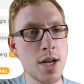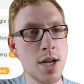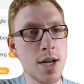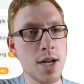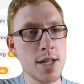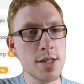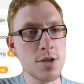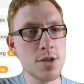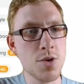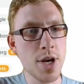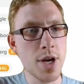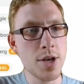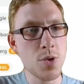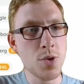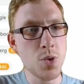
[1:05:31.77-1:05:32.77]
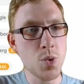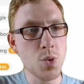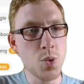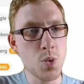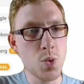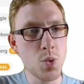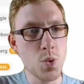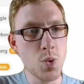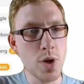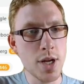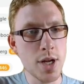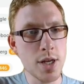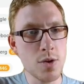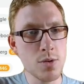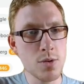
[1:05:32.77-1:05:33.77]
Let's try to do
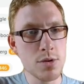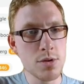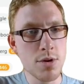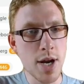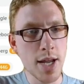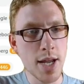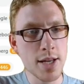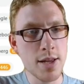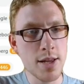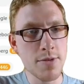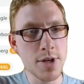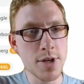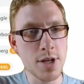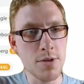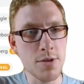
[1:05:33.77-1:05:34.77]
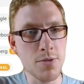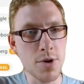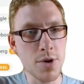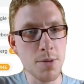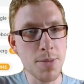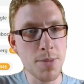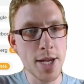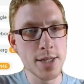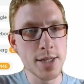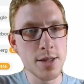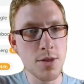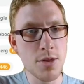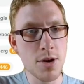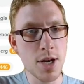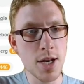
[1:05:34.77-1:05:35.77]
user activity for the past
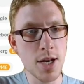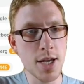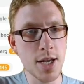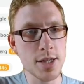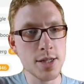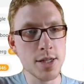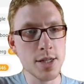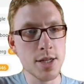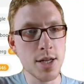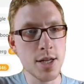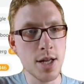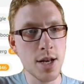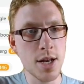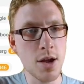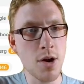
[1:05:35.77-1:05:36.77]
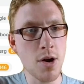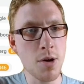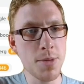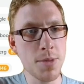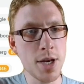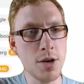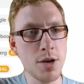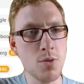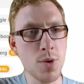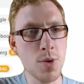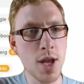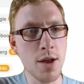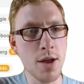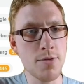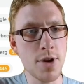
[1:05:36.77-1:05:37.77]
30 days. How many do we
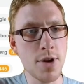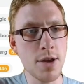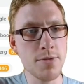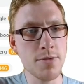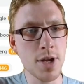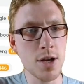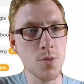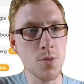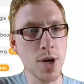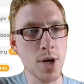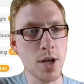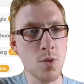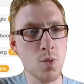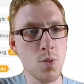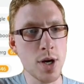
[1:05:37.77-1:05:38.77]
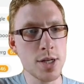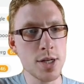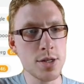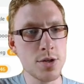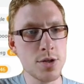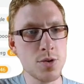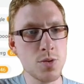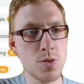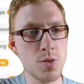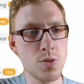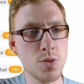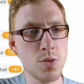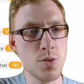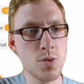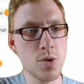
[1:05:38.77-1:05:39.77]
have left anyway? 1,
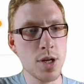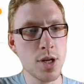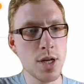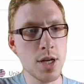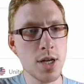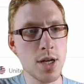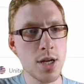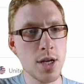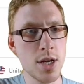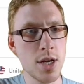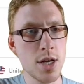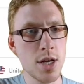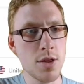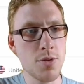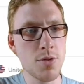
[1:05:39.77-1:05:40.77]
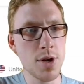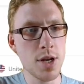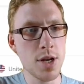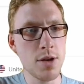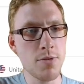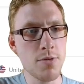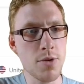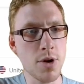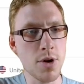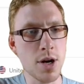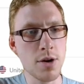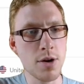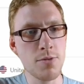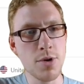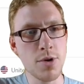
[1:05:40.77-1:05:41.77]
2, 3, 4.
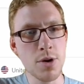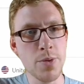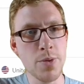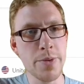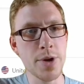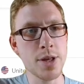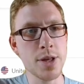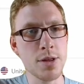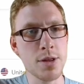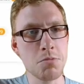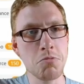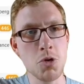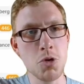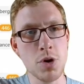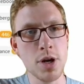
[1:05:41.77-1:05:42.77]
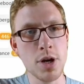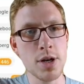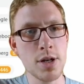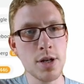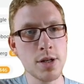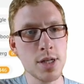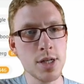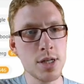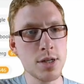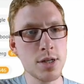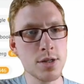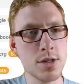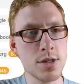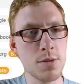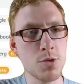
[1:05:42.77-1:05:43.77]
4 queries. Okay, that
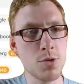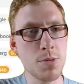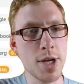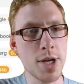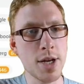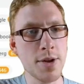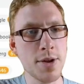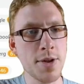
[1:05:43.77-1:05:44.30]
doesn't seem too bad.